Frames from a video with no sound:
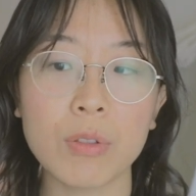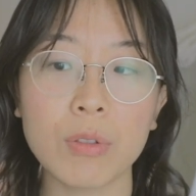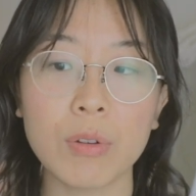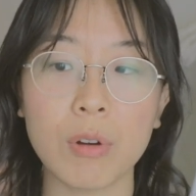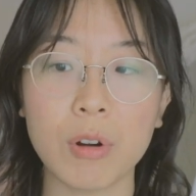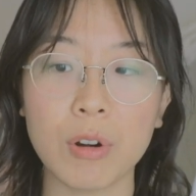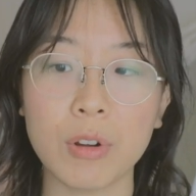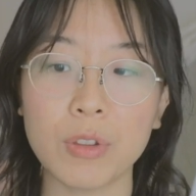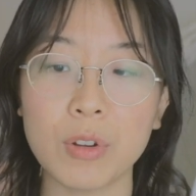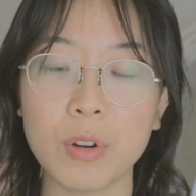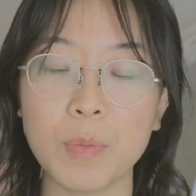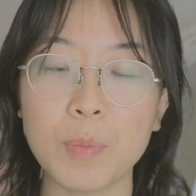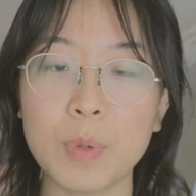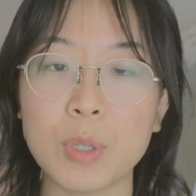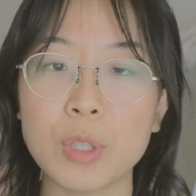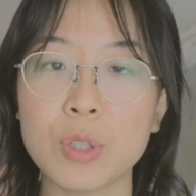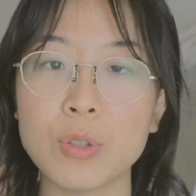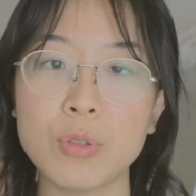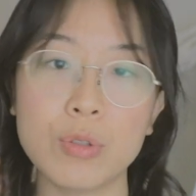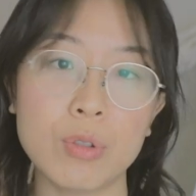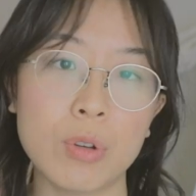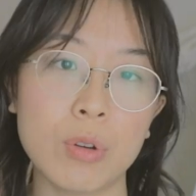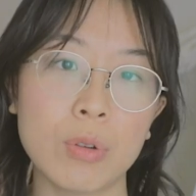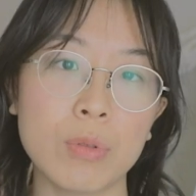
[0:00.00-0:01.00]
the art
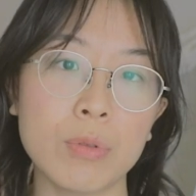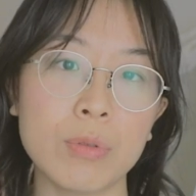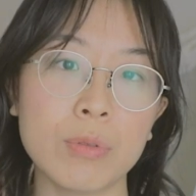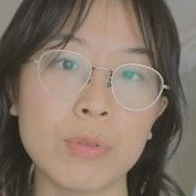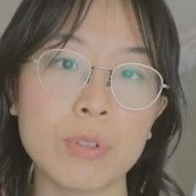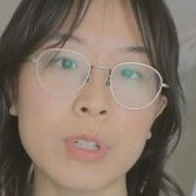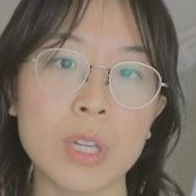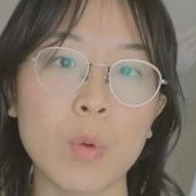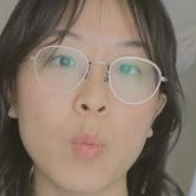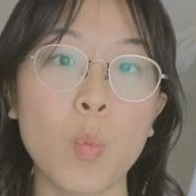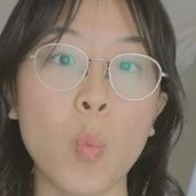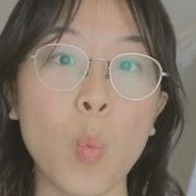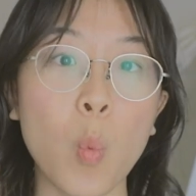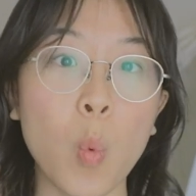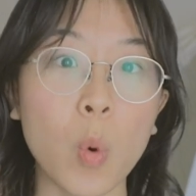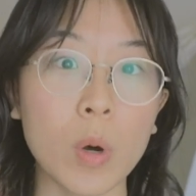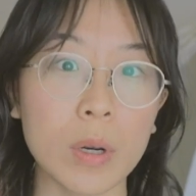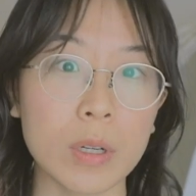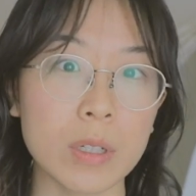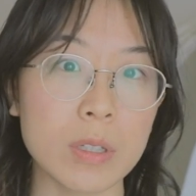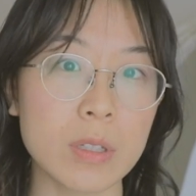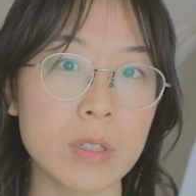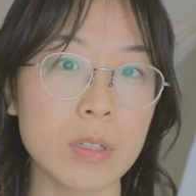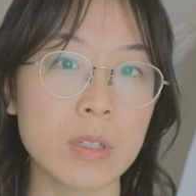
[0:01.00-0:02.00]
therapist knows like
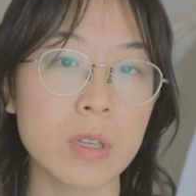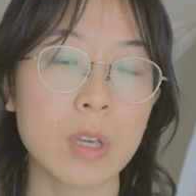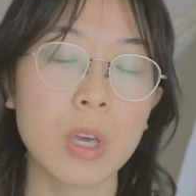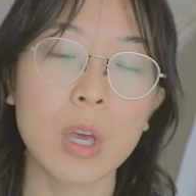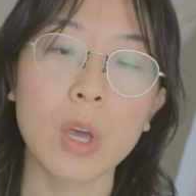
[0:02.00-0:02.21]
what